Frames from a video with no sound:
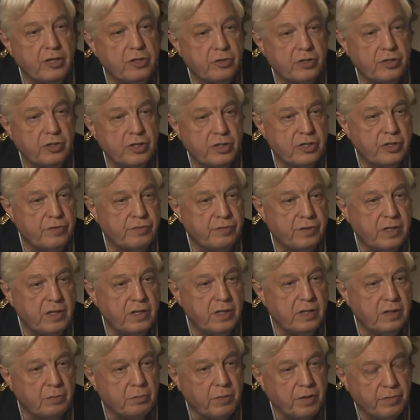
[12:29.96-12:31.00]
you just
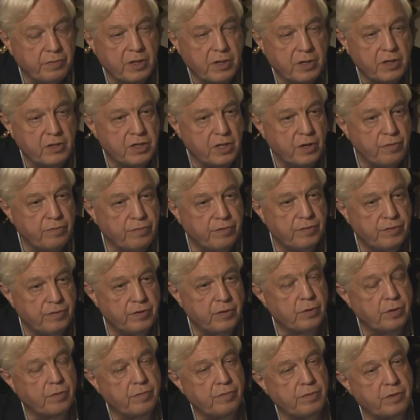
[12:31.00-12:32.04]
defeat them if there's so
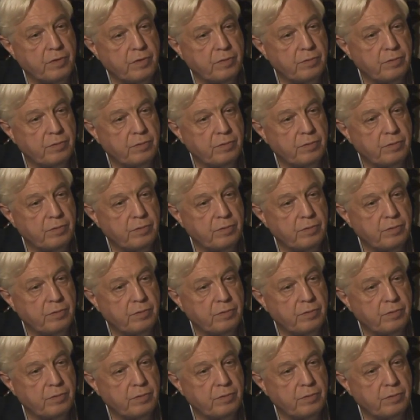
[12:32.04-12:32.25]
few of them?